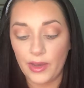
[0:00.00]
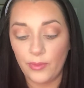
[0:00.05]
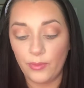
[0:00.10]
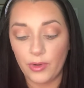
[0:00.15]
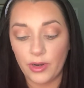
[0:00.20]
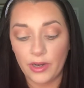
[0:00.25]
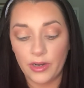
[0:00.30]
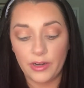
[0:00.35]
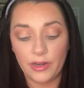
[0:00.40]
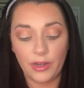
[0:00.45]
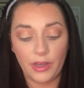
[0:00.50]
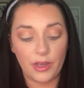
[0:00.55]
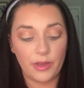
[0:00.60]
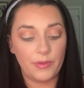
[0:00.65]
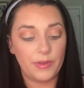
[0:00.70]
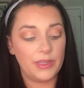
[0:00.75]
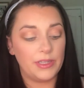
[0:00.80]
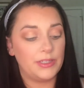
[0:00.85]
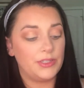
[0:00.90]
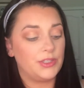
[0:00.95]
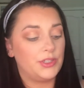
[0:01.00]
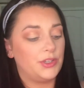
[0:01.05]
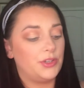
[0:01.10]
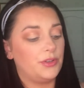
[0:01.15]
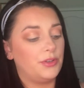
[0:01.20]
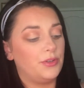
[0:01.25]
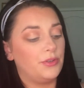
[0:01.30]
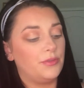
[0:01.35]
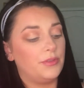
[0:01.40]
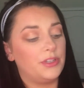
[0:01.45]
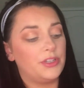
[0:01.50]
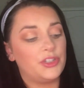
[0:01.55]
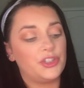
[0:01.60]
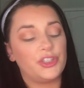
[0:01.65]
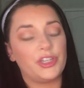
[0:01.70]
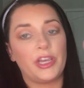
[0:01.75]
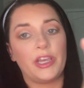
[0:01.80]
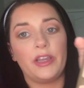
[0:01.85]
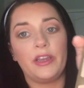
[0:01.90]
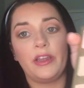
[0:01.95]
and we're gonna go into this
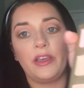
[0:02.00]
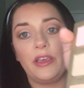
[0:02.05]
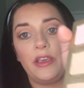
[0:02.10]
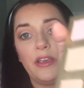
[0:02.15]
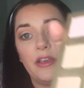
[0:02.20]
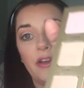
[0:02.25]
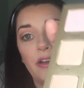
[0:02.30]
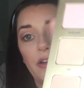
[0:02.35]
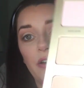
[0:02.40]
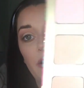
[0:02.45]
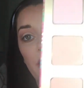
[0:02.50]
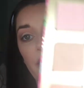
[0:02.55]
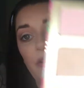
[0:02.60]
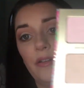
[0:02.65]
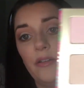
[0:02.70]
shade here